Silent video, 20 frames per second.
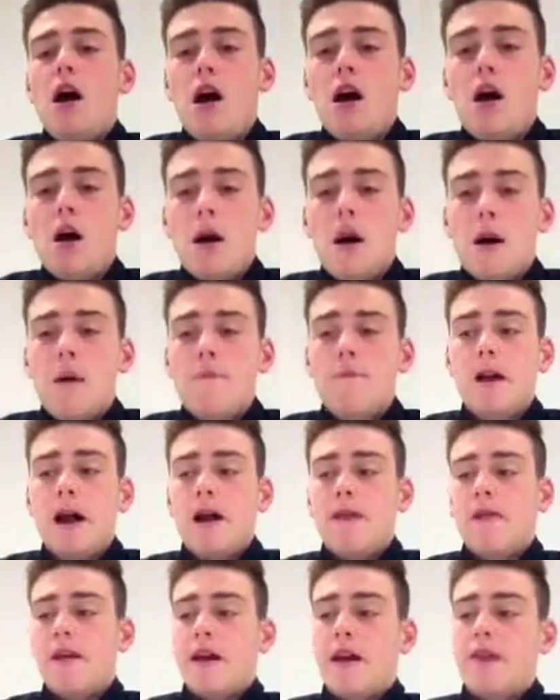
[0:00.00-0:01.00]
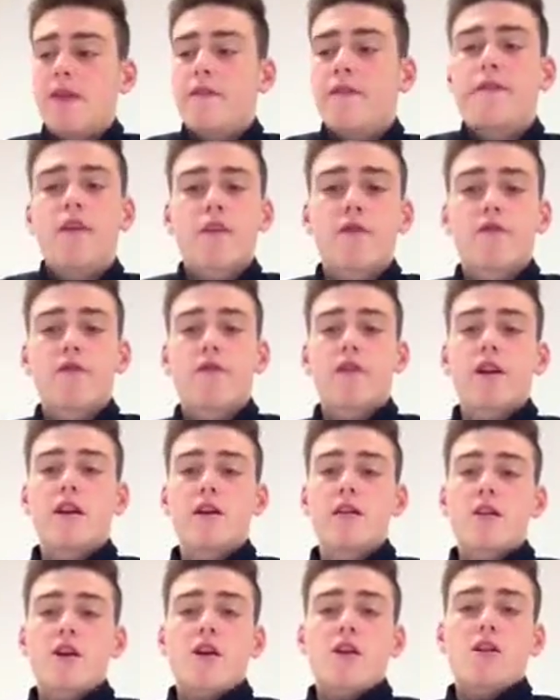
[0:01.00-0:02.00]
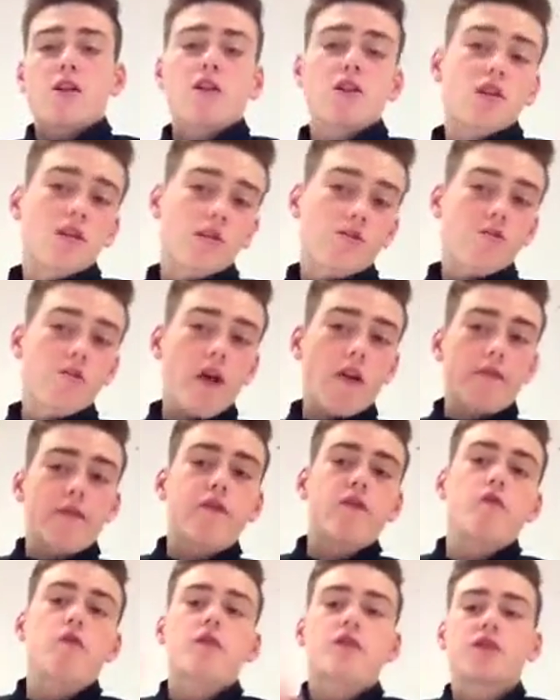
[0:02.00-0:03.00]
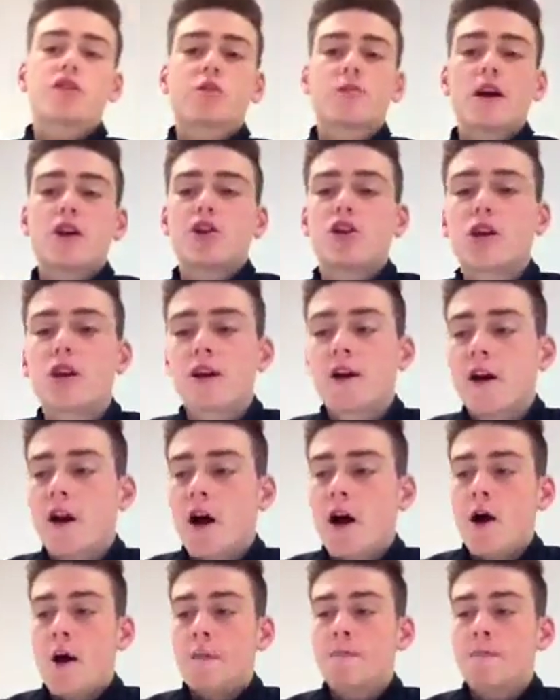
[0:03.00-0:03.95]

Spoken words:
and then the front 3 can run forward and smash it.